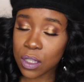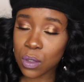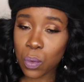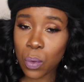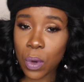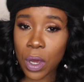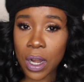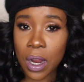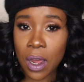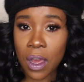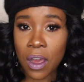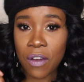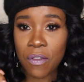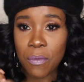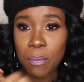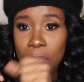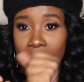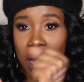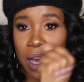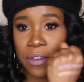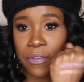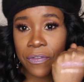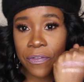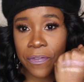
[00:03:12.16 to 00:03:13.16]
one of
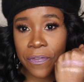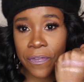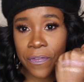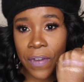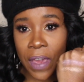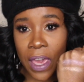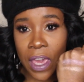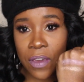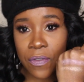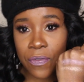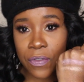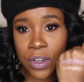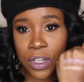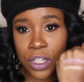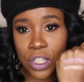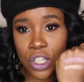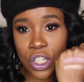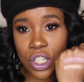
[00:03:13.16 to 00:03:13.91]
my favorite